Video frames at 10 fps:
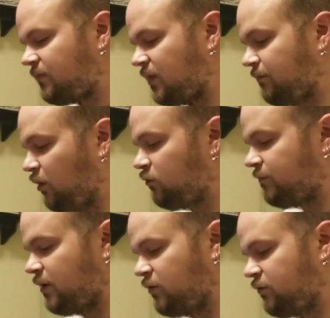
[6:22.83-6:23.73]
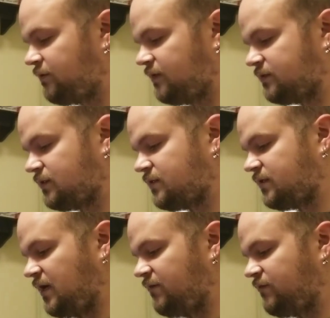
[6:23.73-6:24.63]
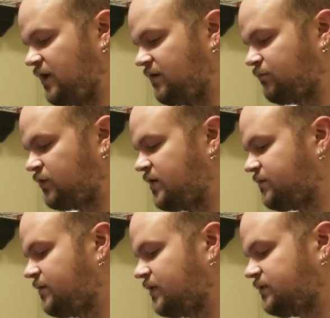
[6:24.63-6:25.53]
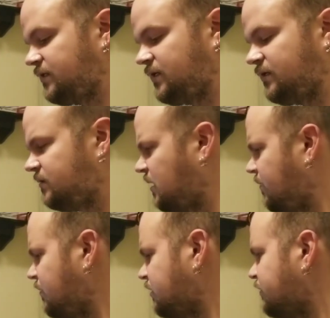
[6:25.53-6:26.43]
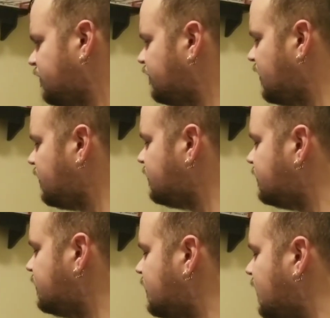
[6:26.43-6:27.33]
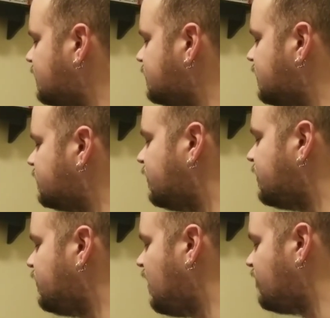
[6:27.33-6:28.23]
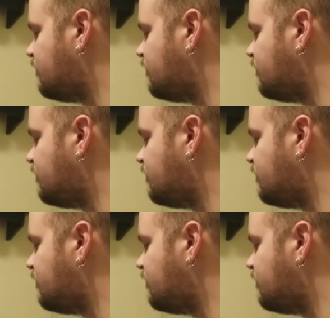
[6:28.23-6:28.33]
Boat mode, this one doesn't have that. Brake mixing, I'm not sure if this has this, but you have